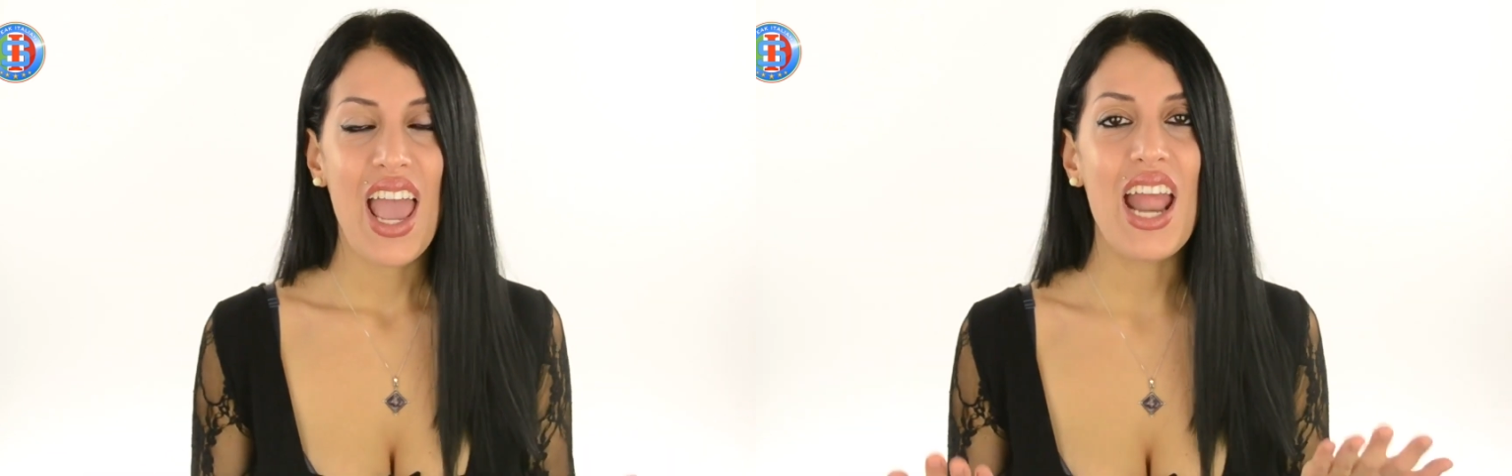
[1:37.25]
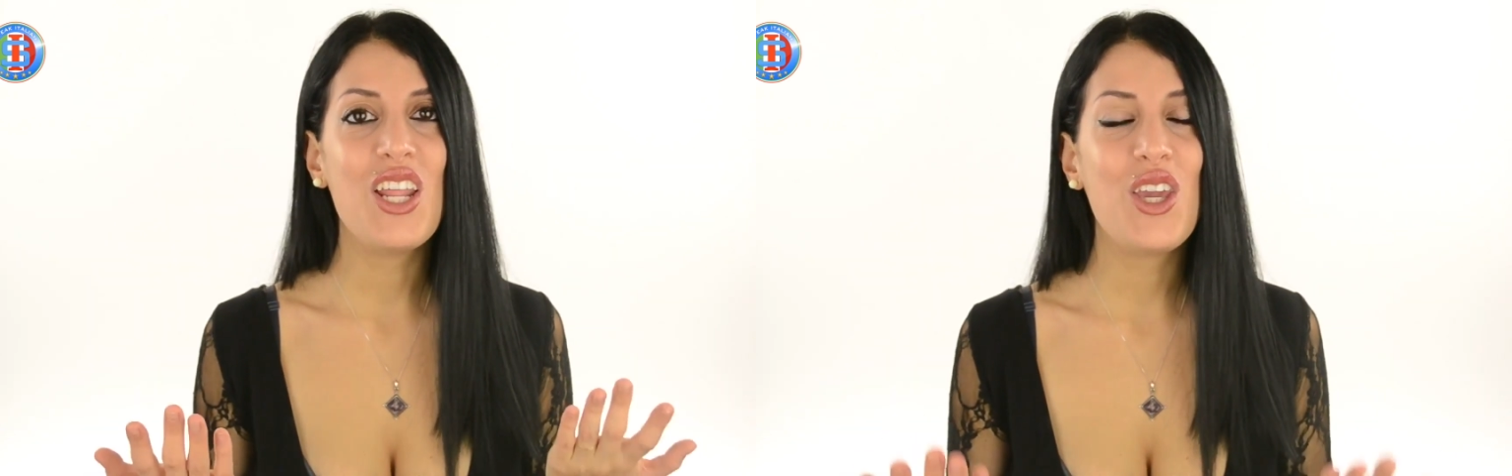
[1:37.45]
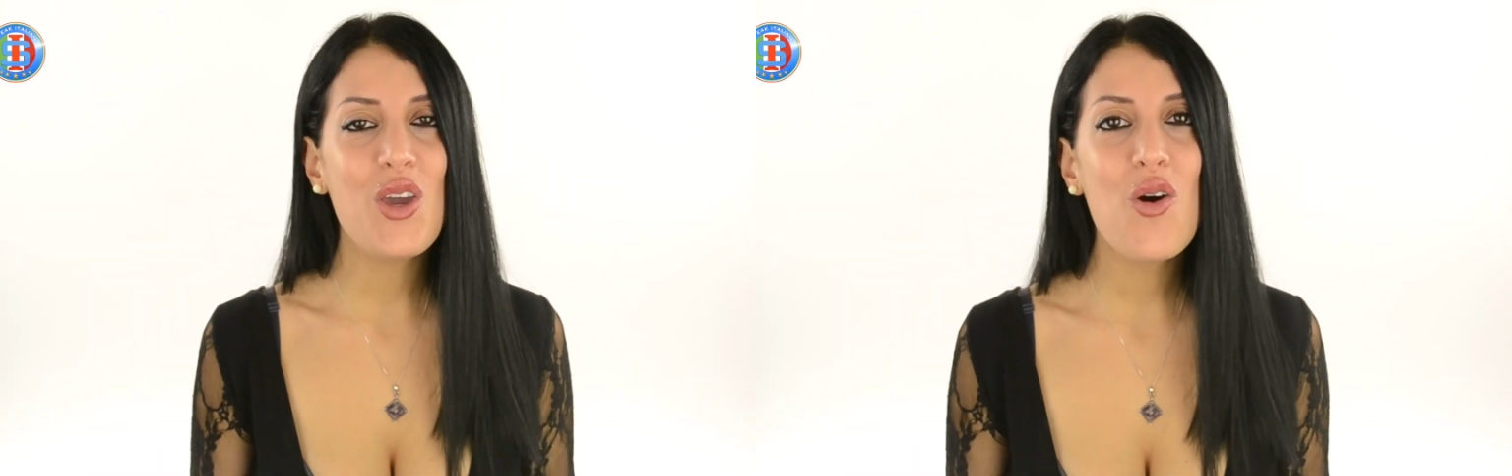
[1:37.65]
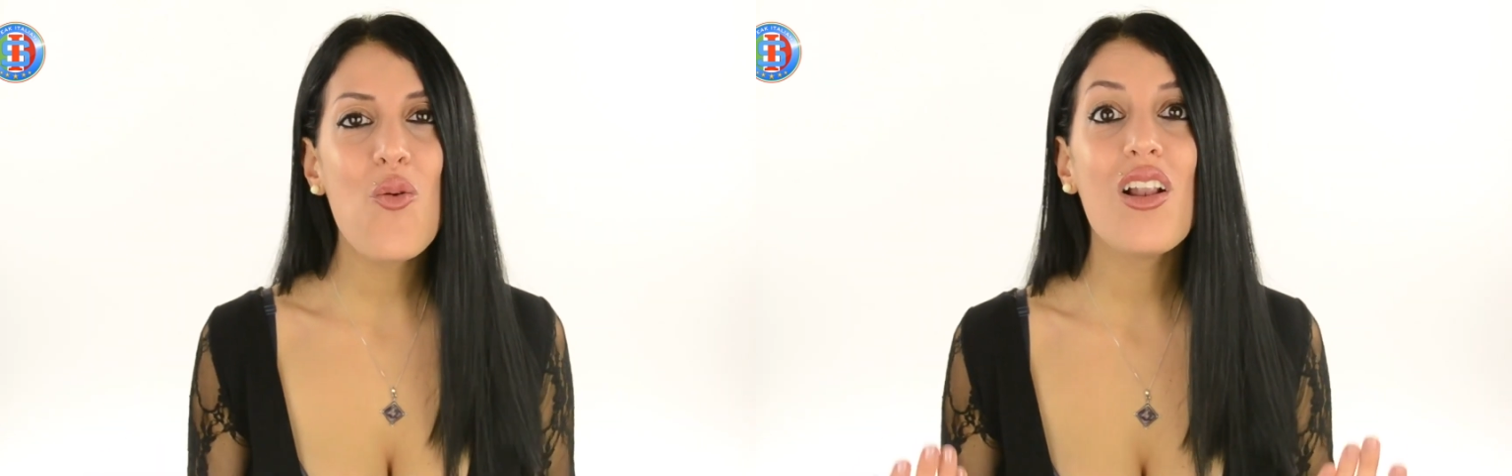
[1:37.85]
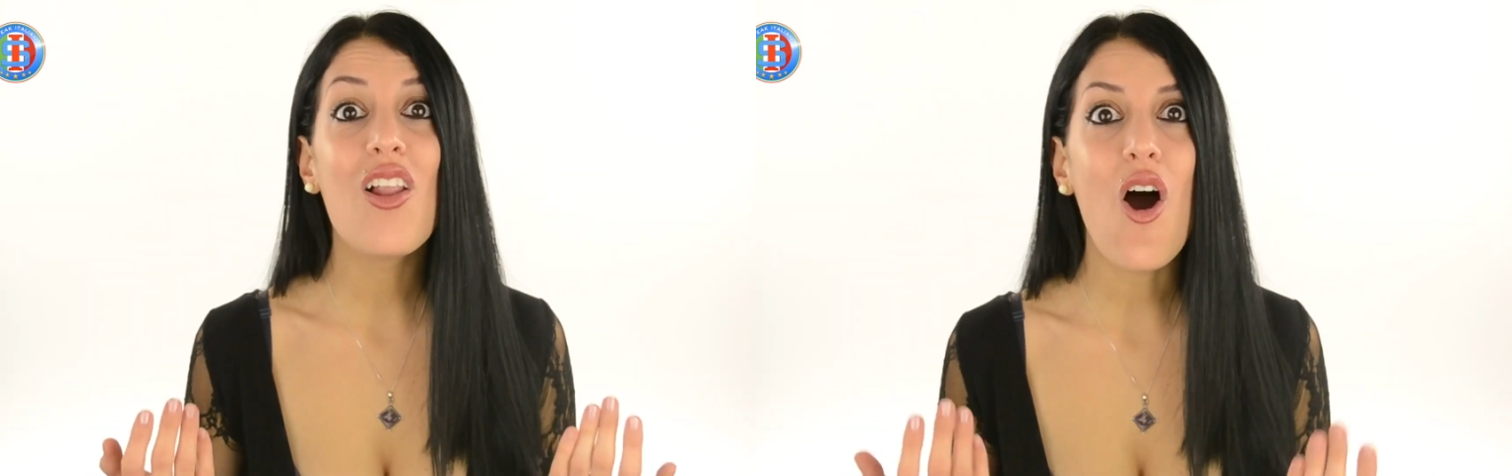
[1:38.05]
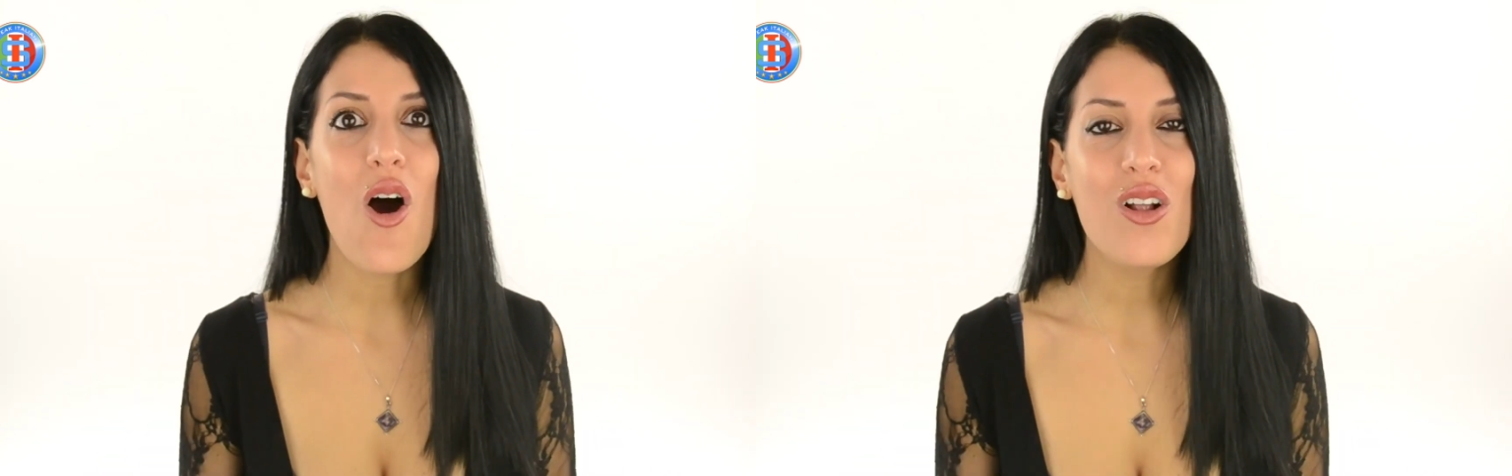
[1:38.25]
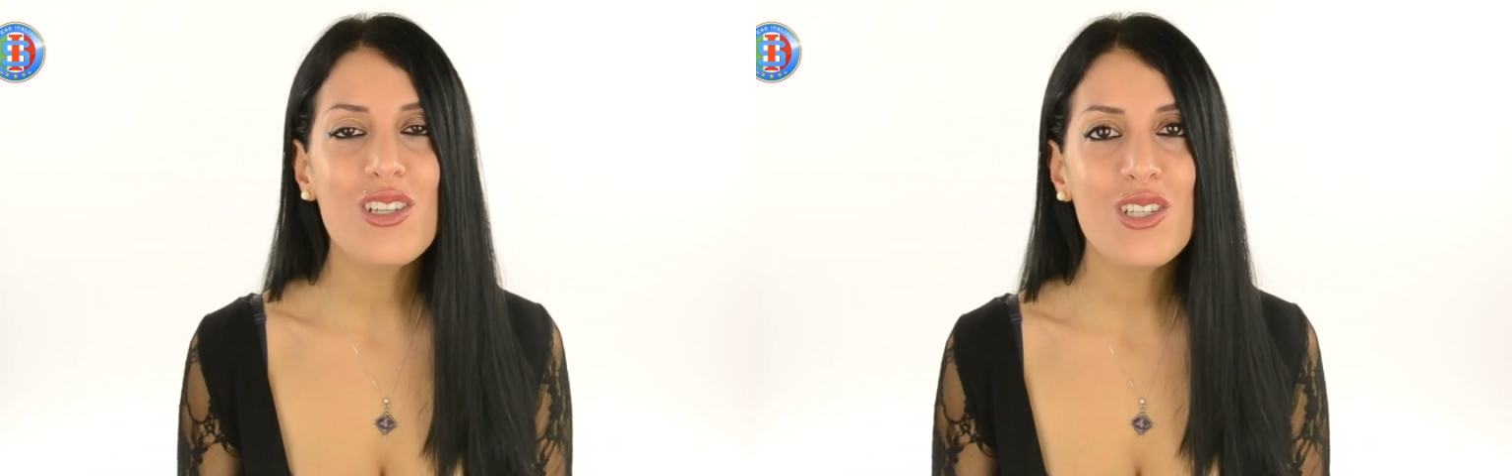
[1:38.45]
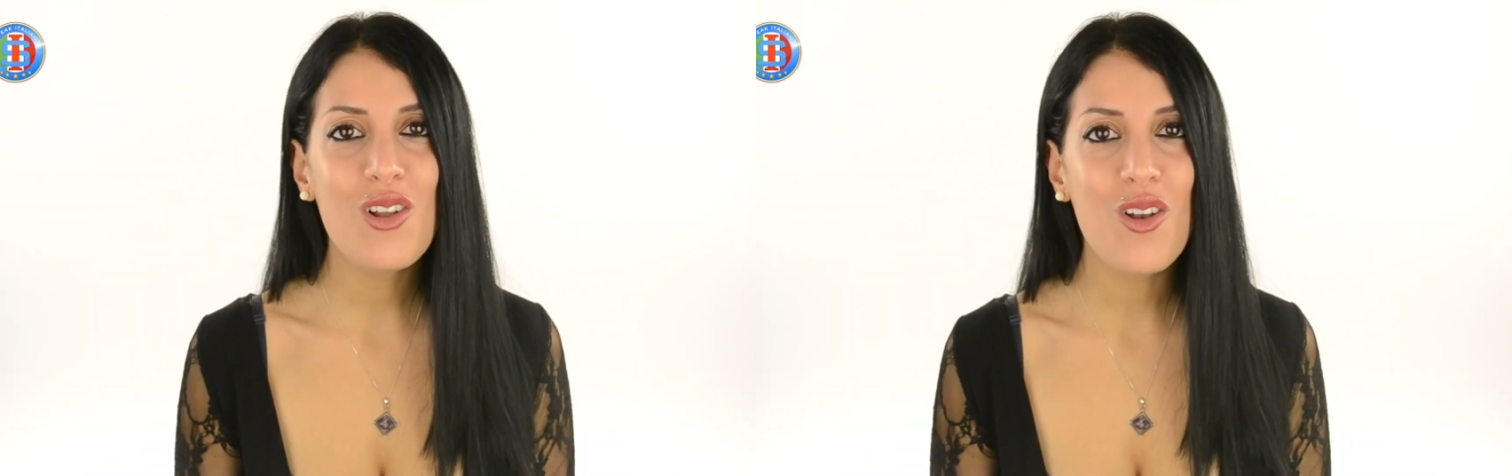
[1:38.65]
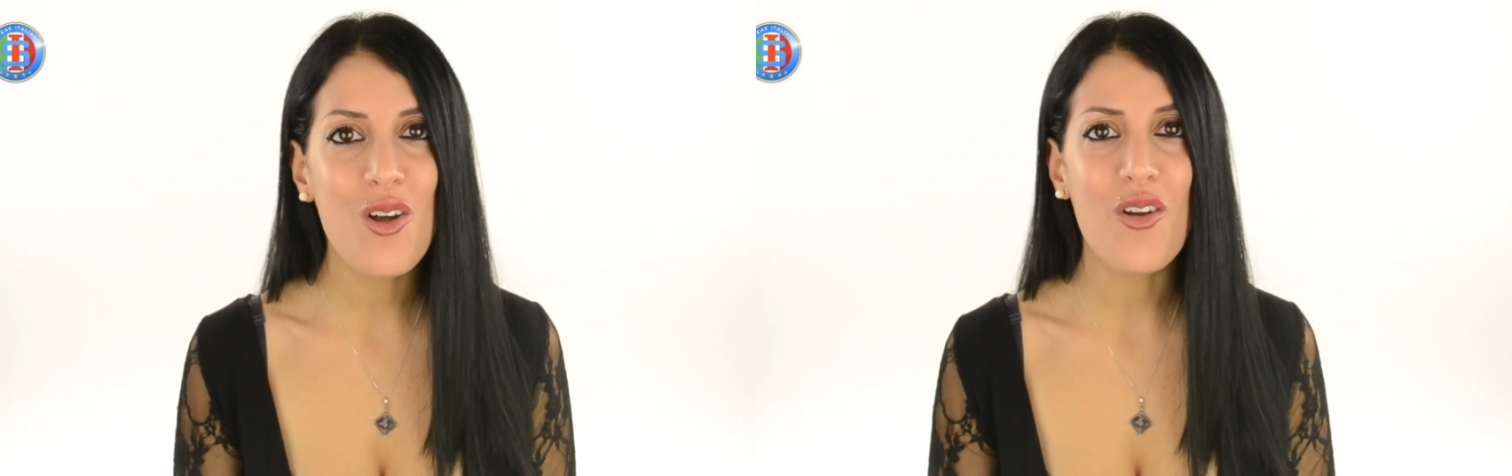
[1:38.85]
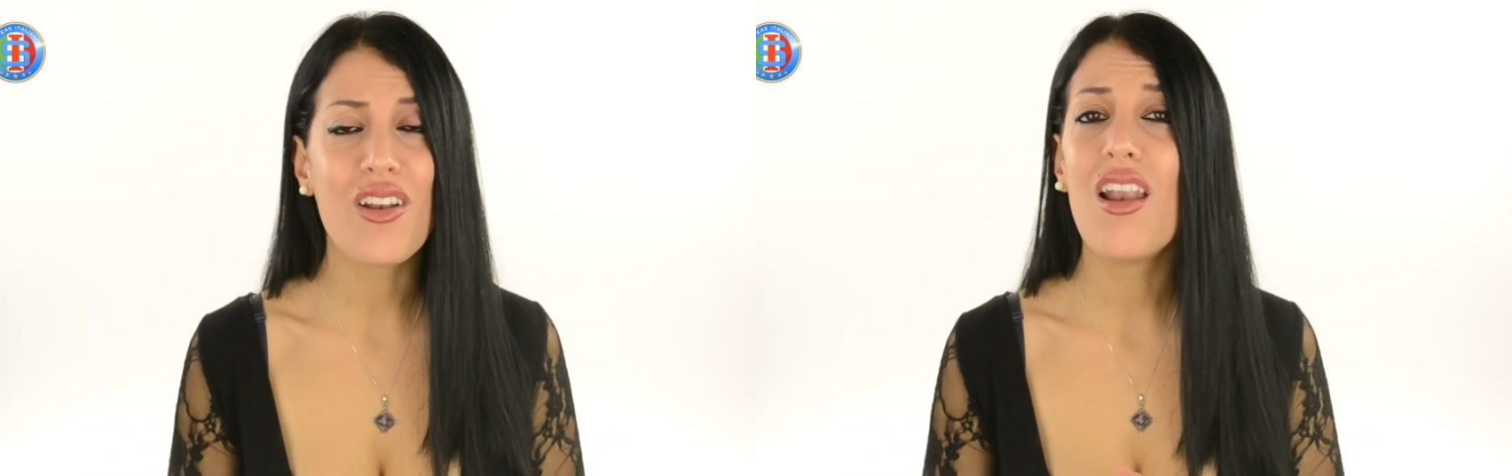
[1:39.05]
And you will also
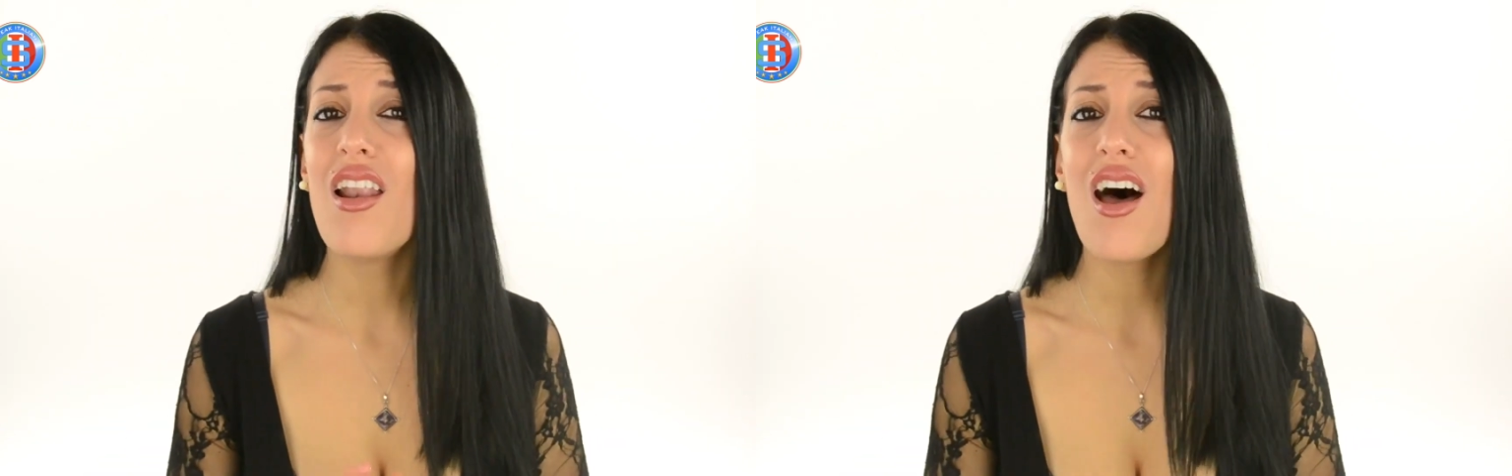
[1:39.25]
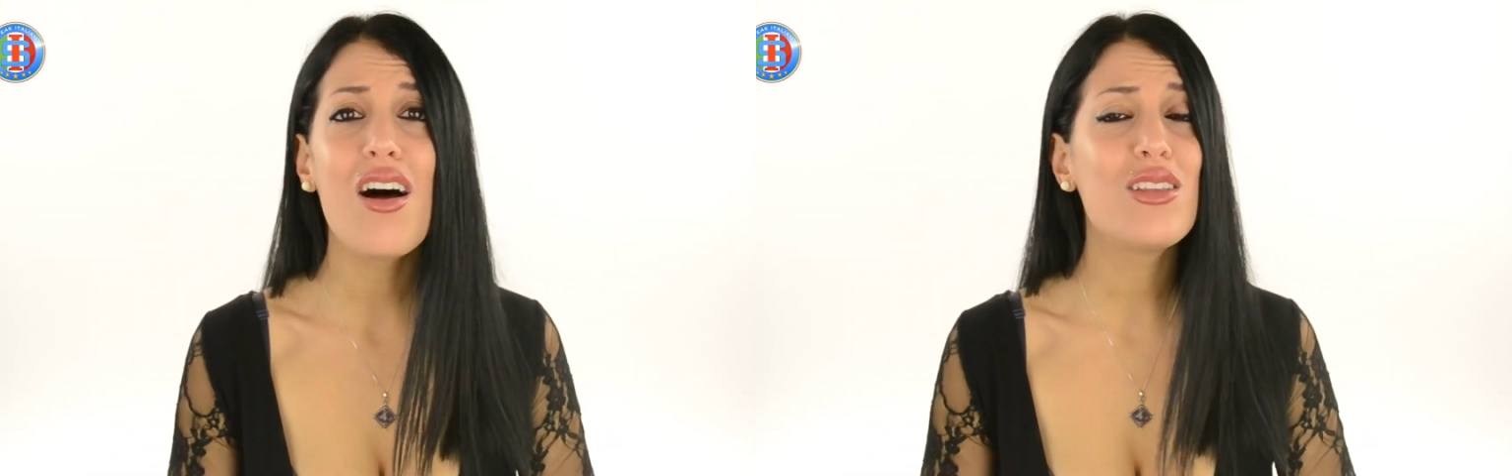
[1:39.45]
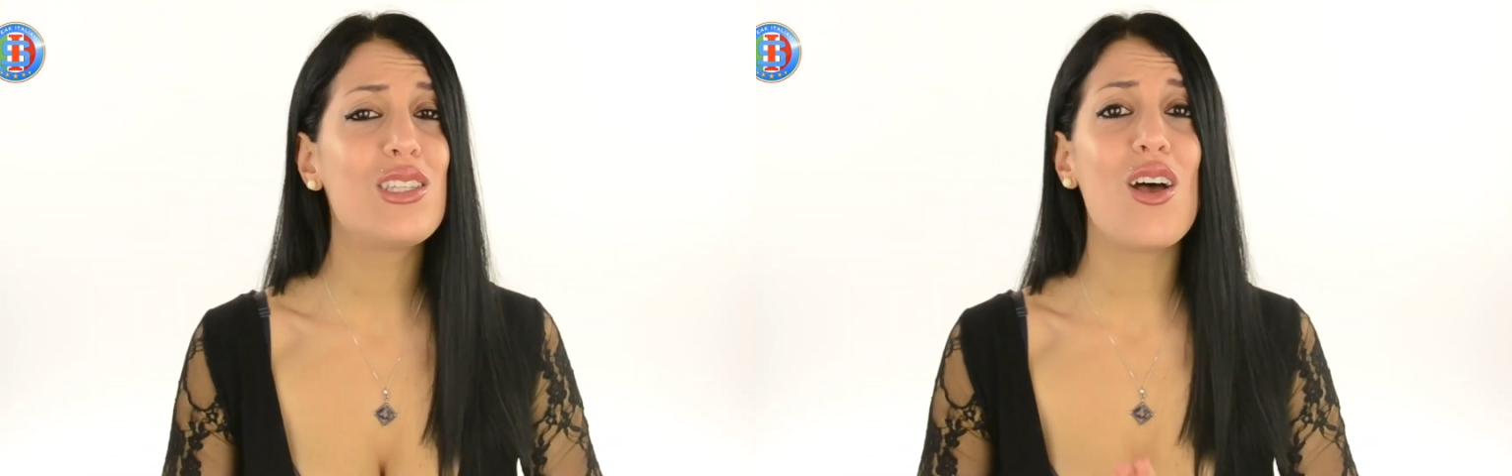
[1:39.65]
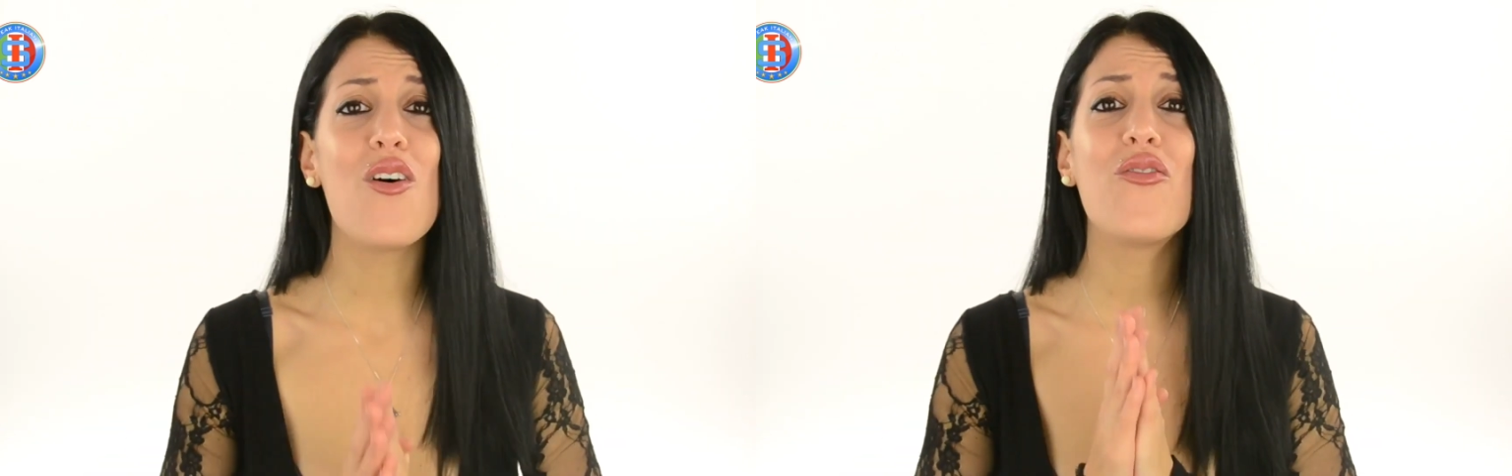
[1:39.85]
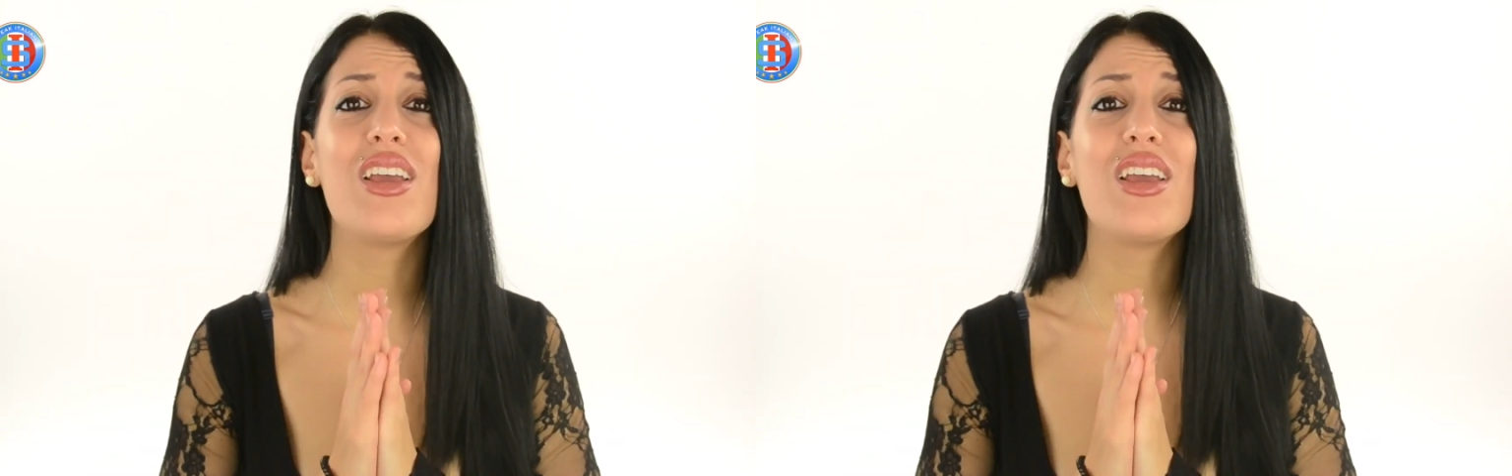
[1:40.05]
learn lots of